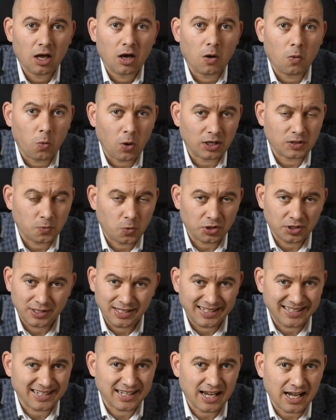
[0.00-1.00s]
what was
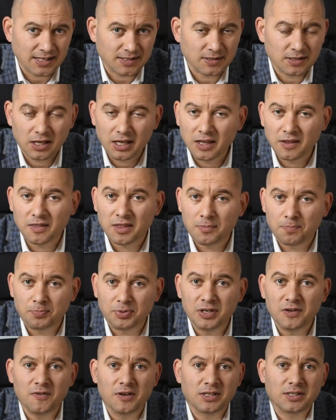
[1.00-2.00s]
discussed in the
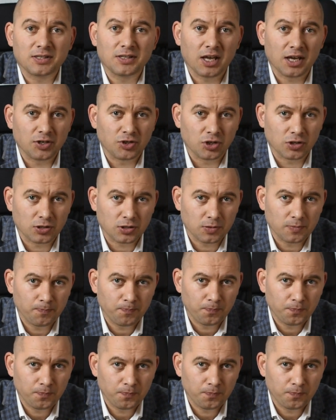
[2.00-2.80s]
previous stages.